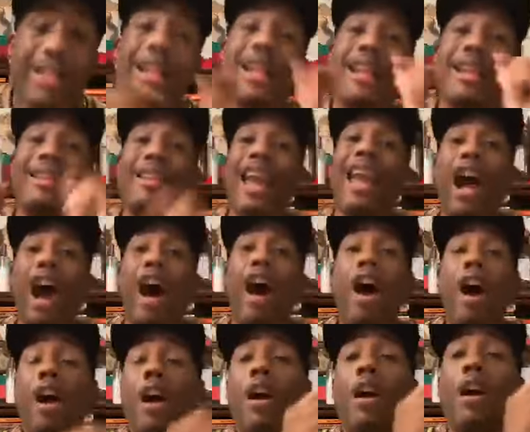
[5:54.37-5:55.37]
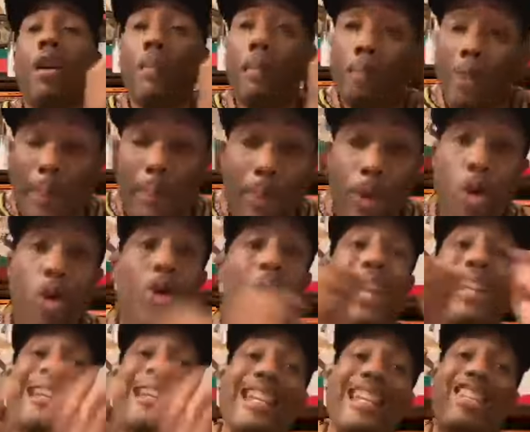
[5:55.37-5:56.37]
they are people who
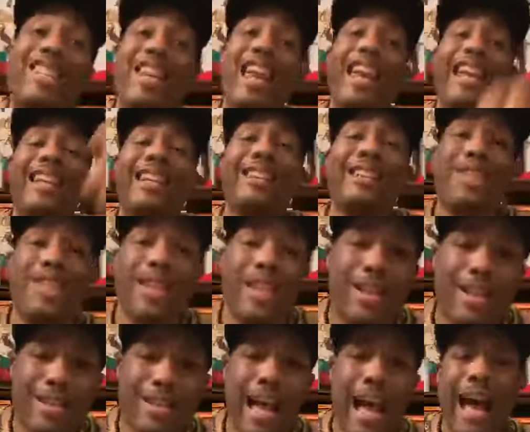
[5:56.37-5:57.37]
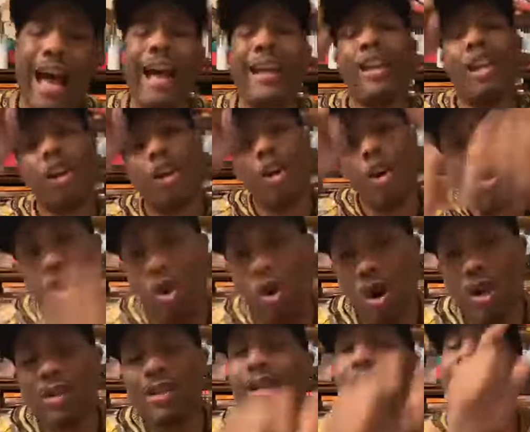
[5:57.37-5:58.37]
initiated genocide
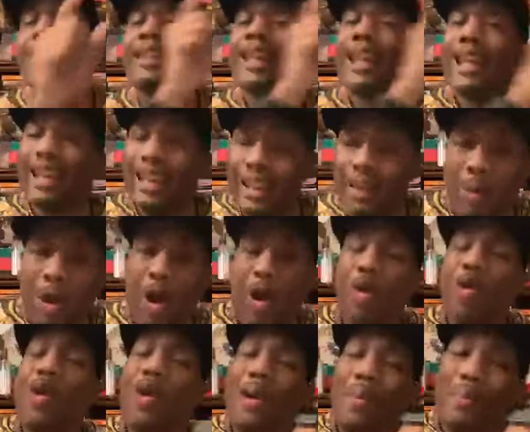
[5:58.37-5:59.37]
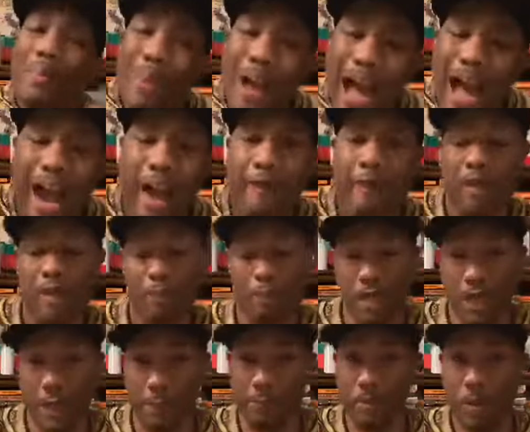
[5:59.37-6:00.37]
on the Igbo Biafran
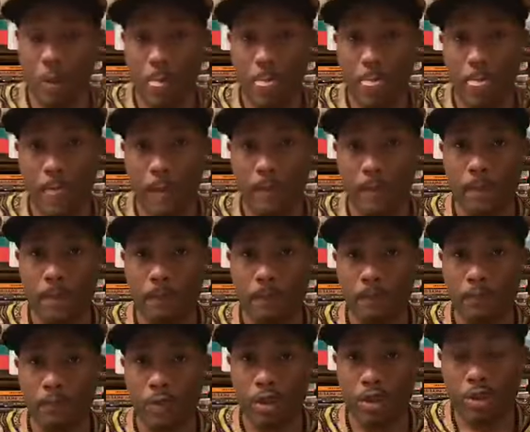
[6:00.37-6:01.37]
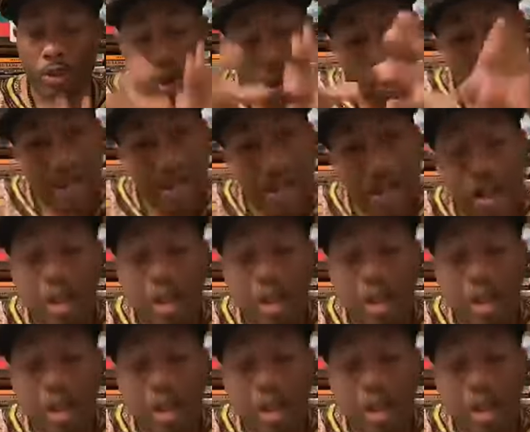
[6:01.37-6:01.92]
people during the